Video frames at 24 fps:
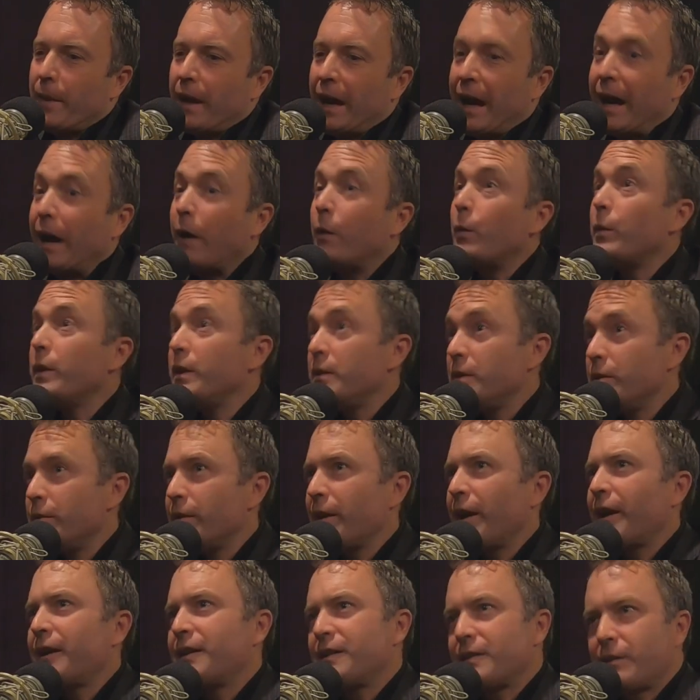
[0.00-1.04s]
How we
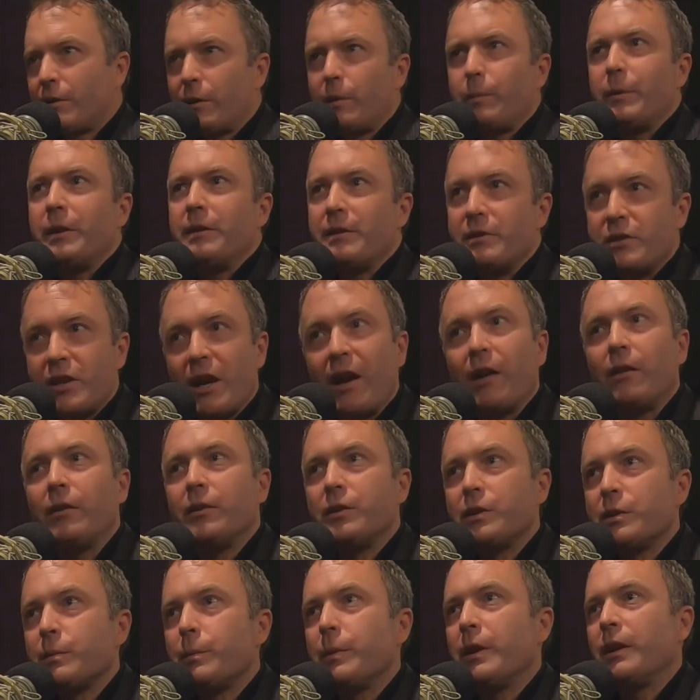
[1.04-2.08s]
do that is going to be the
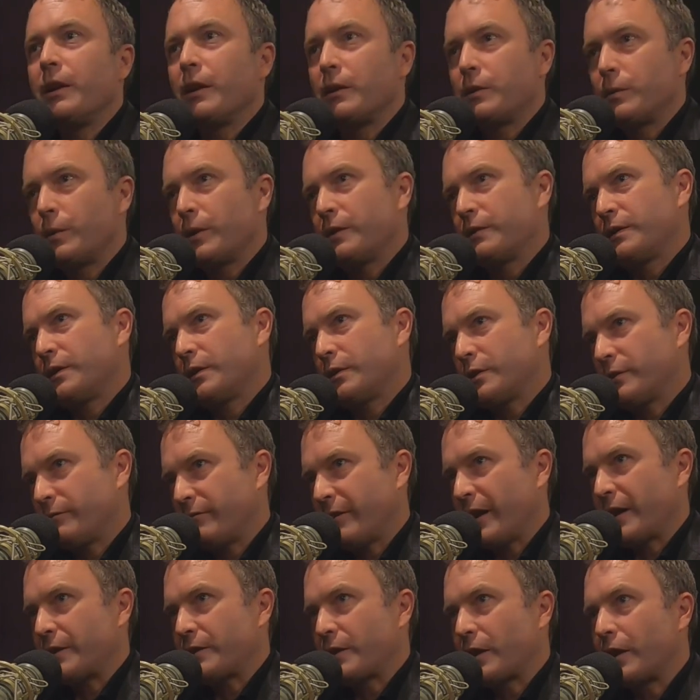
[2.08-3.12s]
challenge, because we have such a
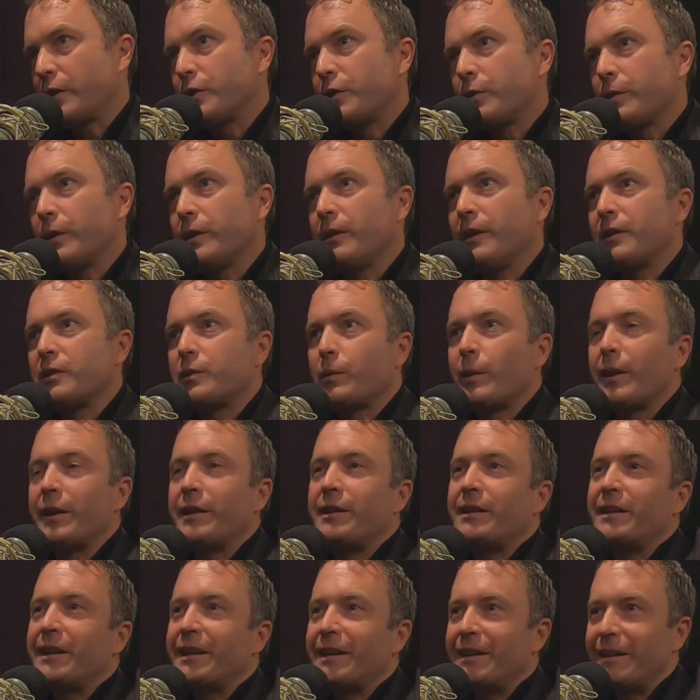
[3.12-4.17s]
vast country that's
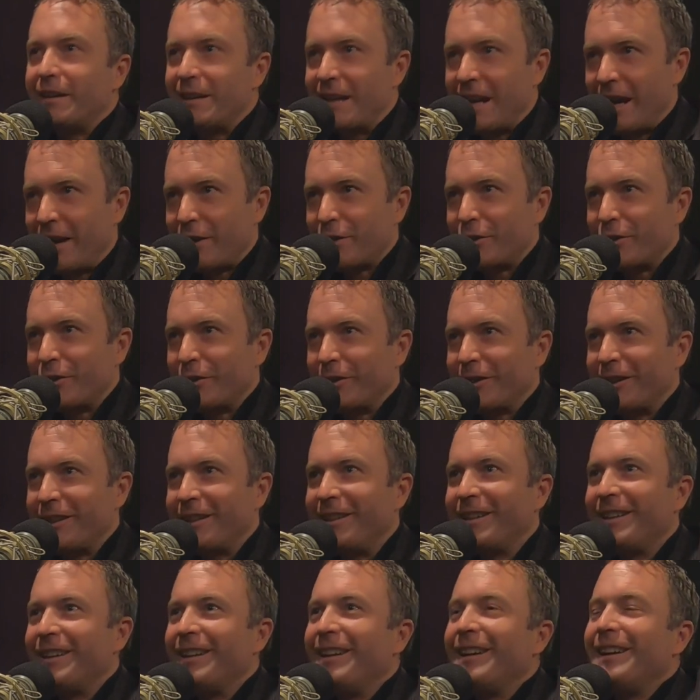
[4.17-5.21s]
regulated
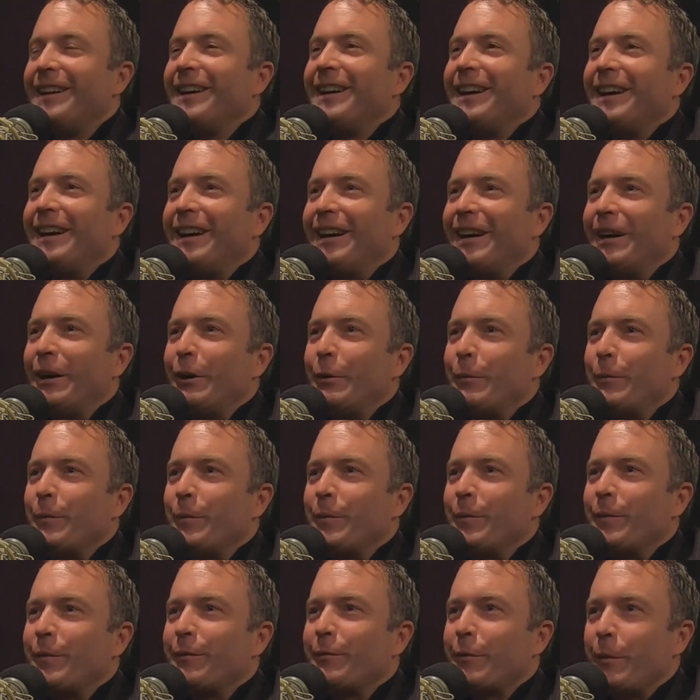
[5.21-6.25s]
nationally
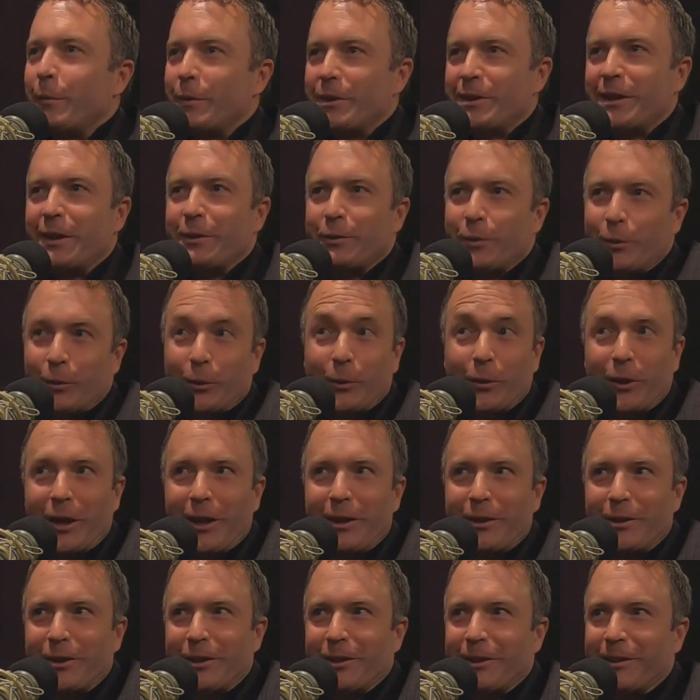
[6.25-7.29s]
from a central
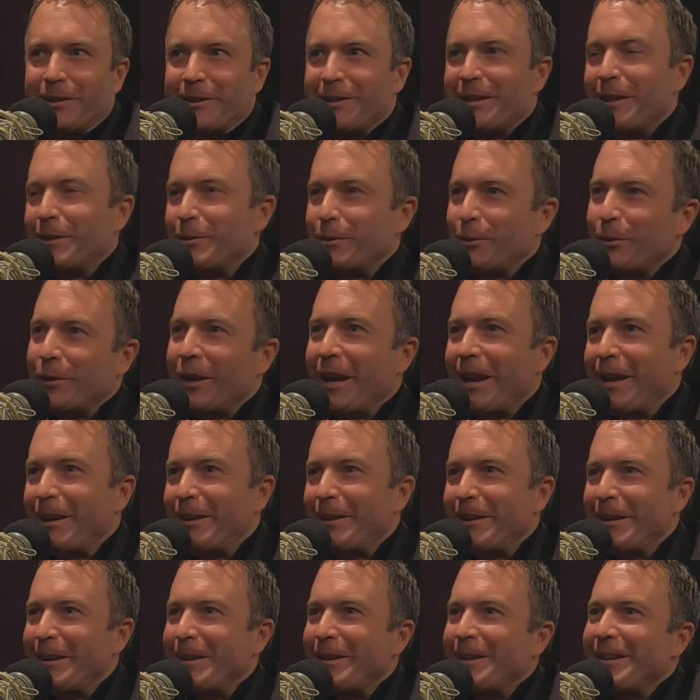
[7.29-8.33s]
location in central
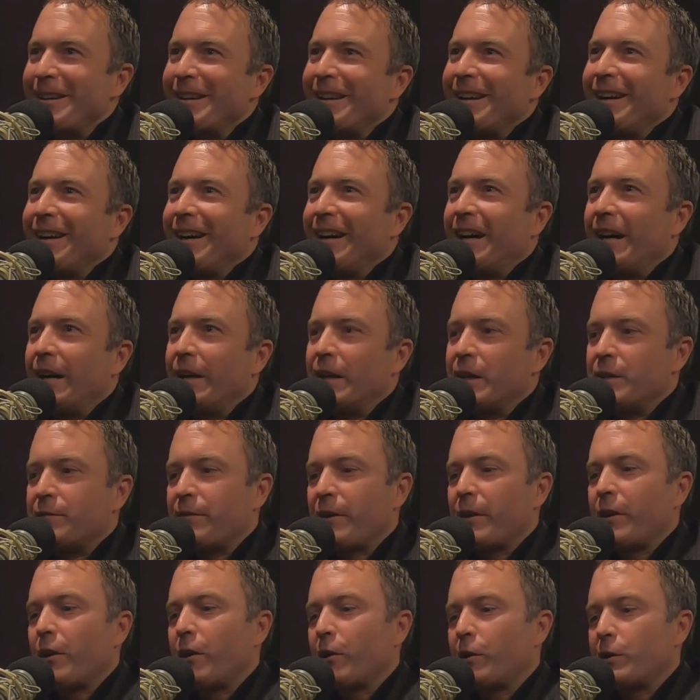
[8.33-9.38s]
Canada. It's
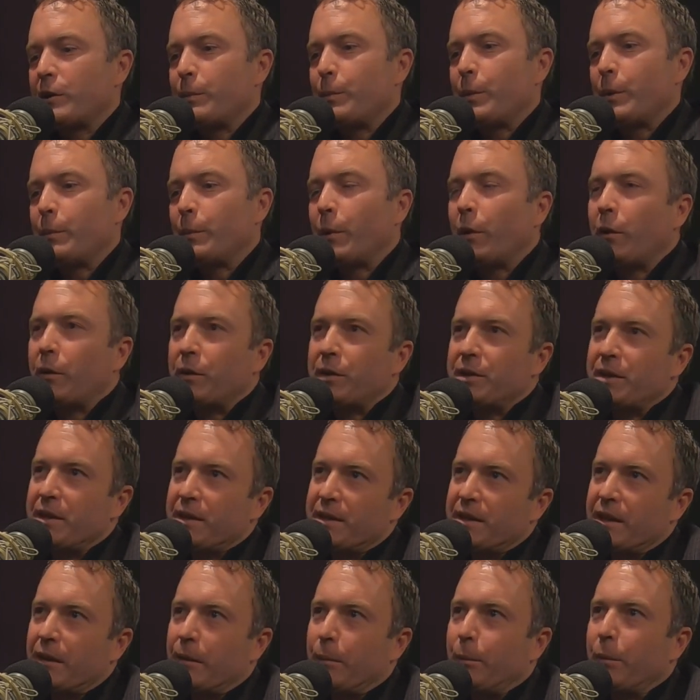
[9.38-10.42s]
very hard to put
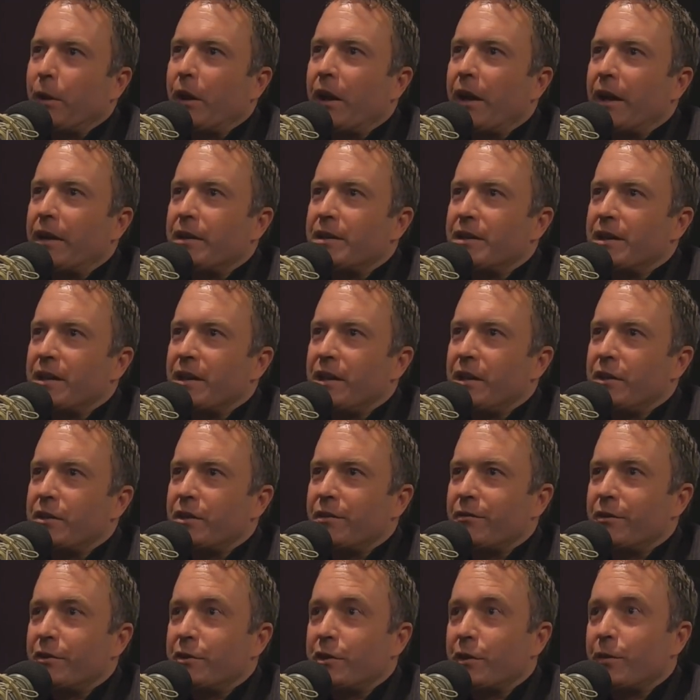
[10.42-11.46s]
policies that apply to
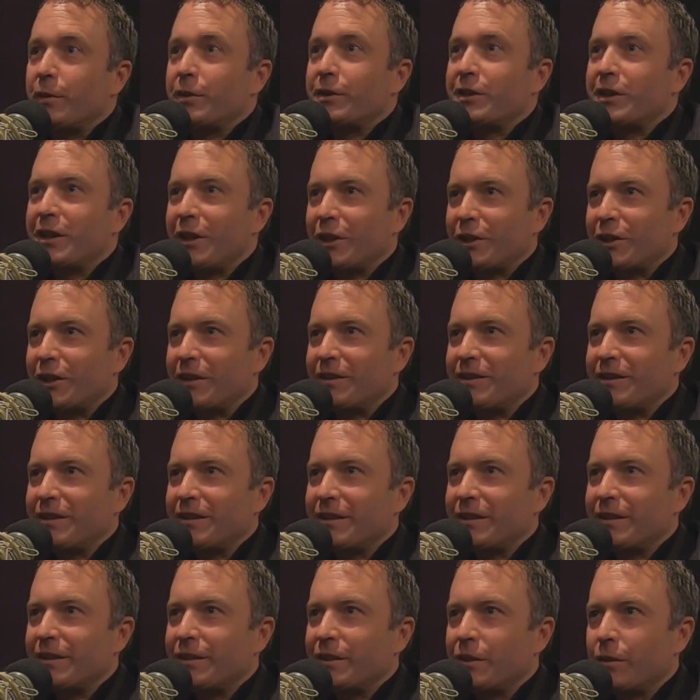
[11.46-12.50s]
each of the
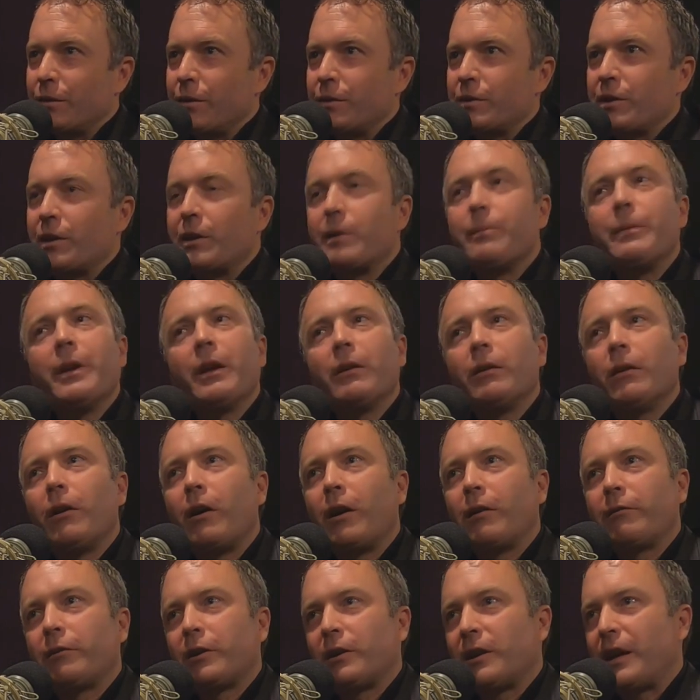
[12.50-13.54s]
jurisdictions. So there's going to be a
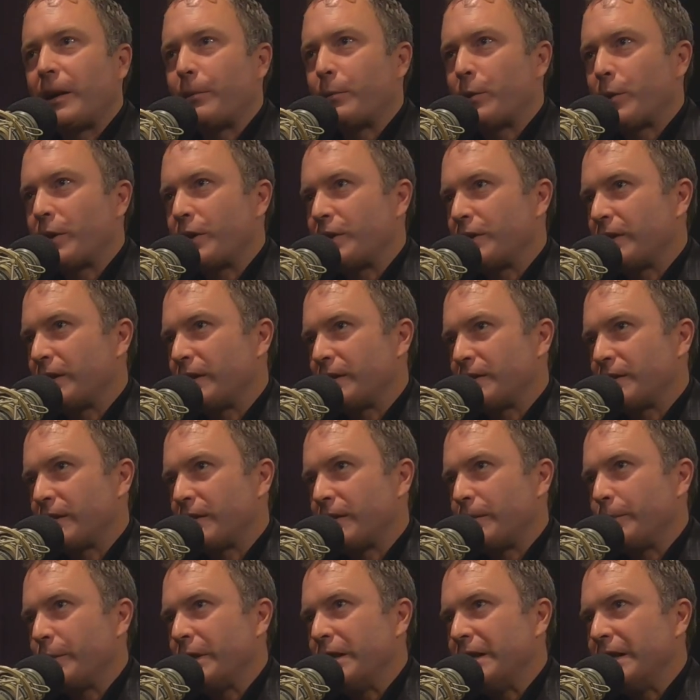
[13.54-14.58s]
lot of collaboration that's
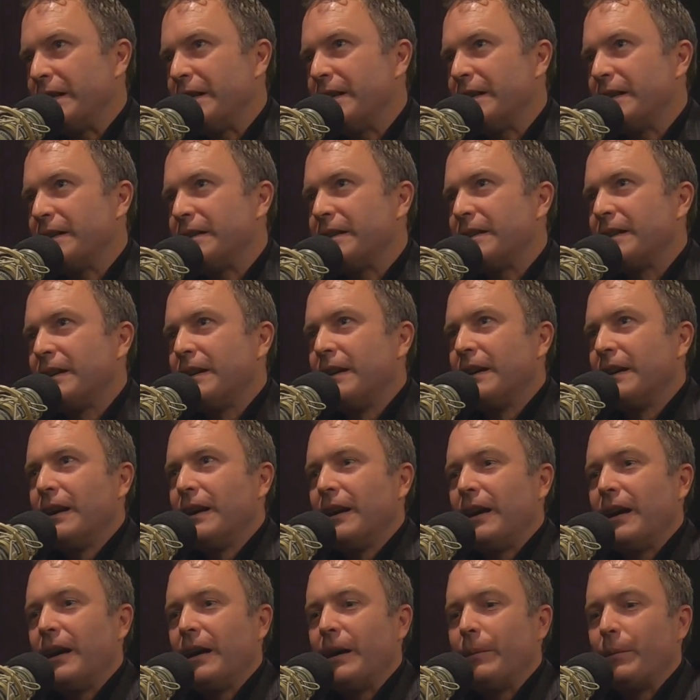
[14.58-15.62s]
going to be needed.
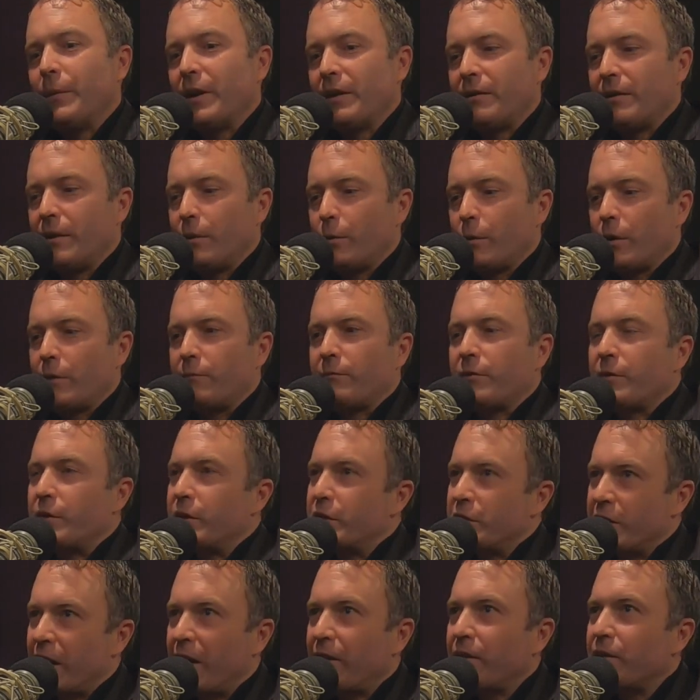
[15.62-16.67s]
I think we're up for
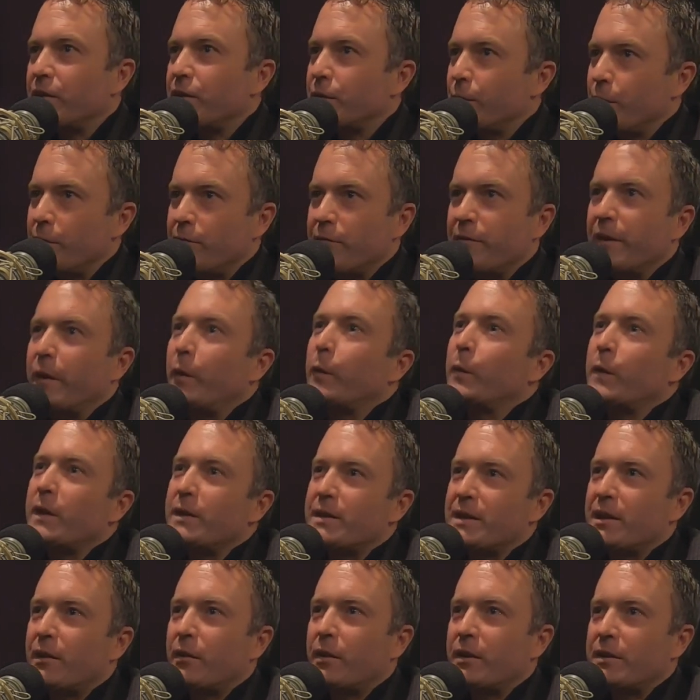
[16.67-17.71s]
the challenge. We've figured
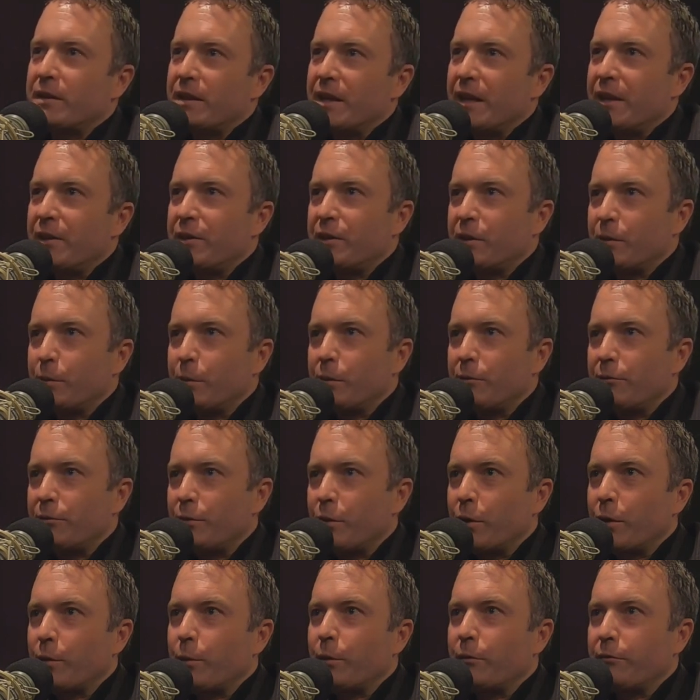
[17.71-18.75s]
this out as a nation
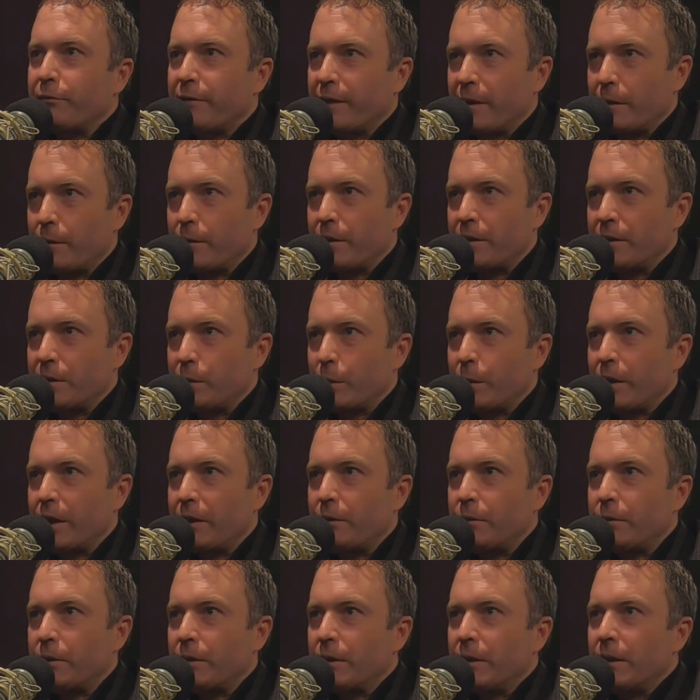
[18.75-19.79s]
before. We'll figure this one
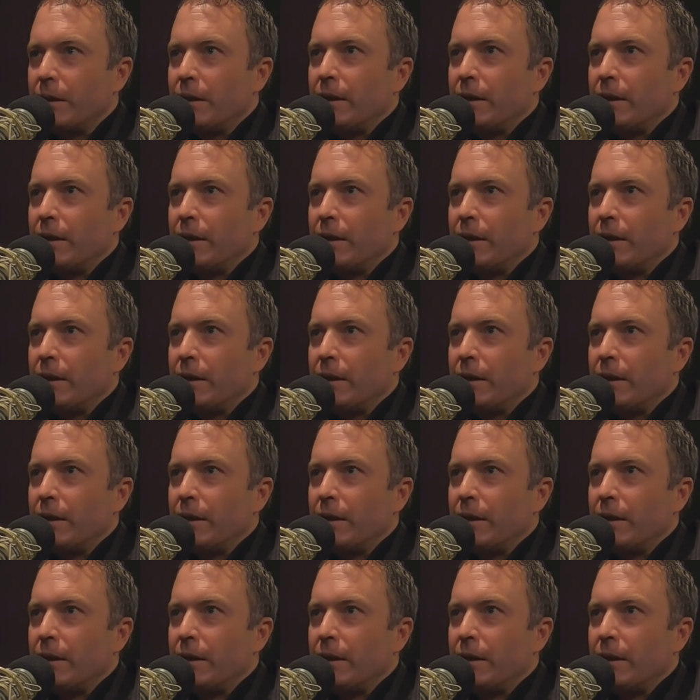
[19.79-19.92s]
out.